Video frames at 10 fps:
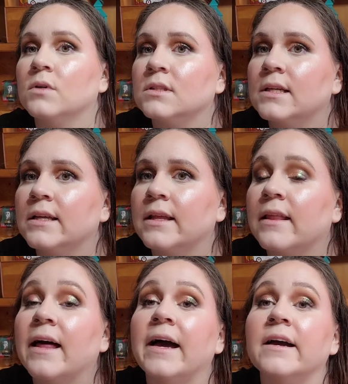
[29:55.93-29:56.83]
will say
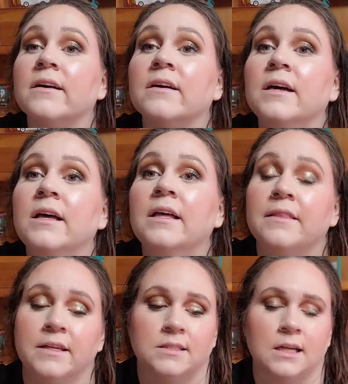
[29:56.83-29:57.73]
that like
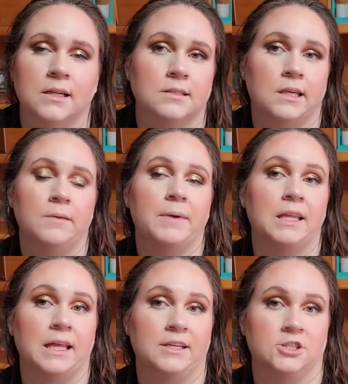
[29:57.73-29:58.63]
this does keep
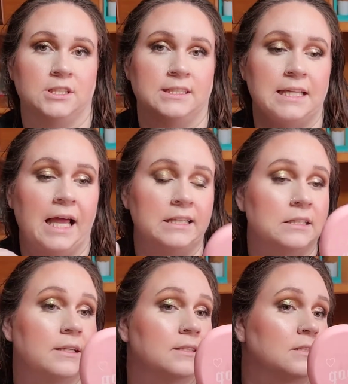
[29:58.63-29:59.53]
my lashes nice
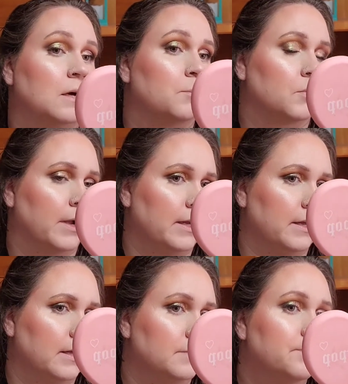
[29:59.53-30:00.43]
and
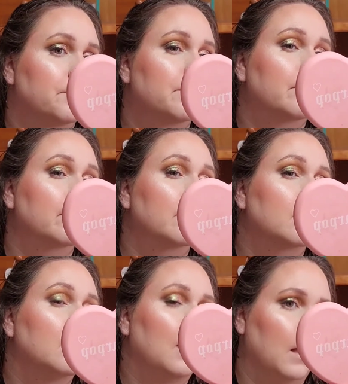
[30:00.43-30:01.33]
separated.
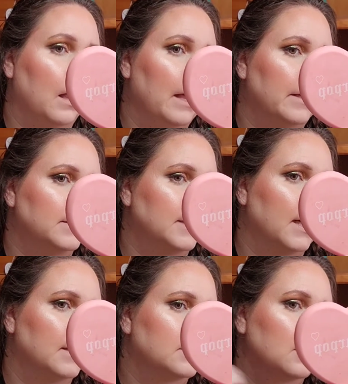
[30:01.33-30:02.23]
And it
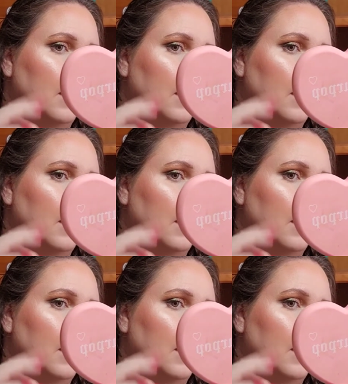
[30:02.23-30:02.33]
does